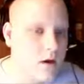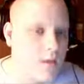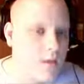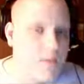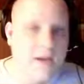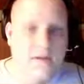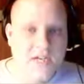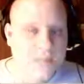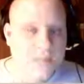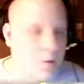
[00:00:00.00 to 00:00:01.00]
be in the
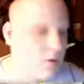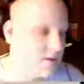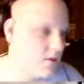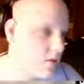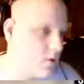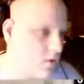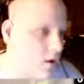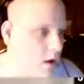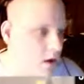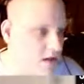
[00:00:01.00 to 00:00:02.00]
support zone.
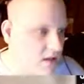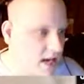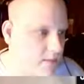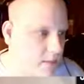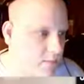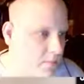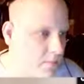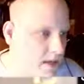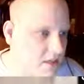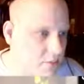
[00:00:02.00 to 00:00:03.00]
A lot of people
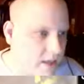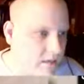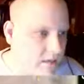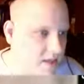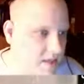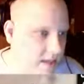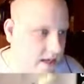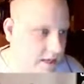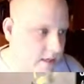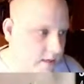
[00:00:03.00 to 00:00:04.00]
like to play these
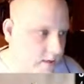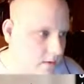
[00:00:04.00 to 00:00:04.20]
decks,